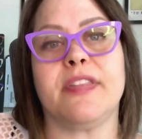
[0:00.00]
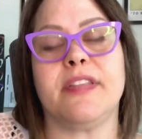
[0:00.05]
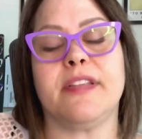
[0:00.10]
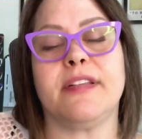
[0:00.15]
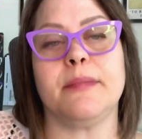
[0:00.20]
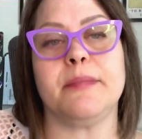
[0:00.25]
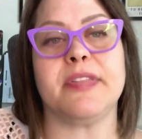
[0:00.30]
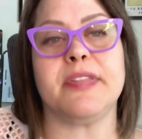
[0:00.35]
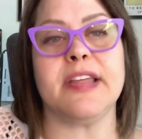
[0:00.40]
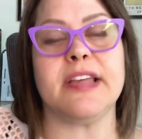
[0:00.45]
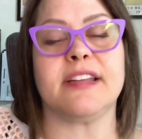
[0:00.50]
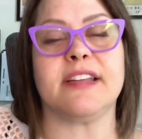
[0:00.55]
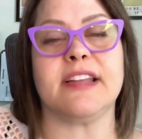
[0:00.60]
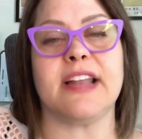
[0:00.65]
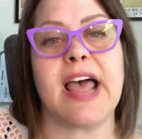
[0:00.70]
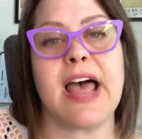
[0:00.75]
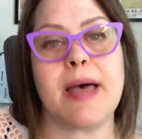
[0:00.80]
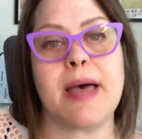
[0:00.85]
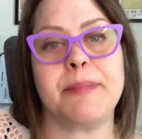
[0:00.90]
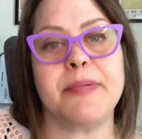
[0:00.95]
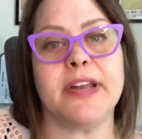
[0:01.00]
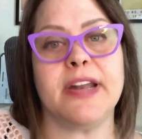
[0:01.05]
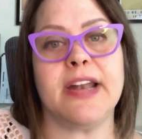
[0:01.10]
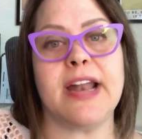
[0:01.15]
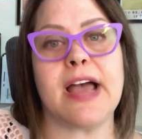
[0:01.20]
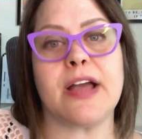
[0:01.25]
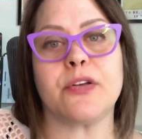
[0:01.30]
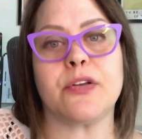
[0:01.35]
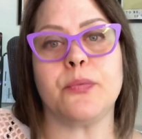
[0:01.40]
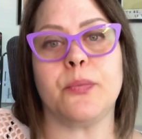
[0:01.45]
some things that happened in
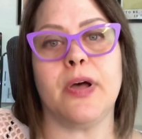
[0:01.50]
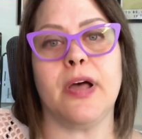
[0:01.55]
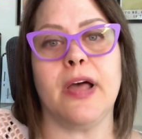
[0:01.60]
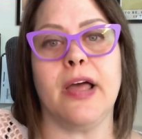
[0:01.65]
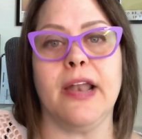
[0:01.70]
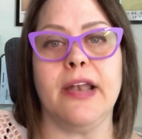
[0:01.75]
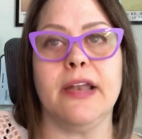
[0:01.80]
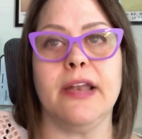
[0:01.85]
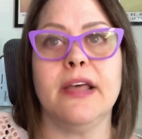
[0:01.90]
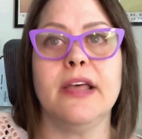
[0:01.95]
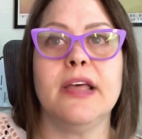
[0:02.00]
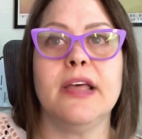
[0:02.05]
Act 1,